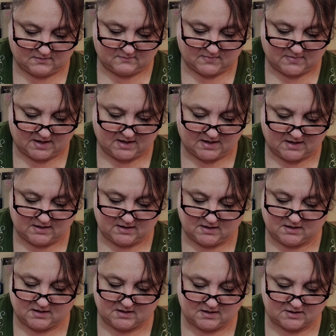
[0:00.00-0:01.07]
My
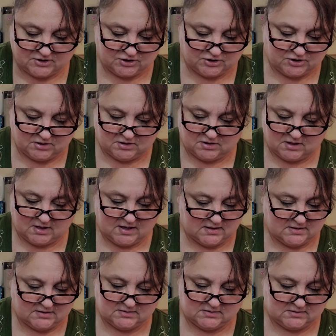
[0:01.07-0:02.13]
gosh,
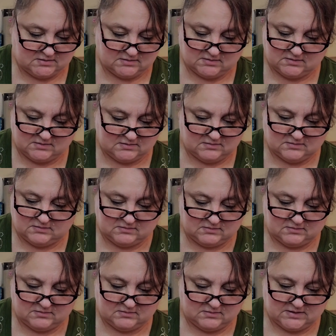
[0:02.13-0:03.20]
it's,
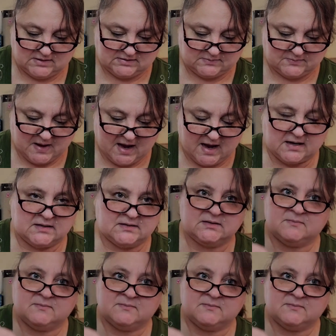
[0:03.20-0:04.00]
this pack is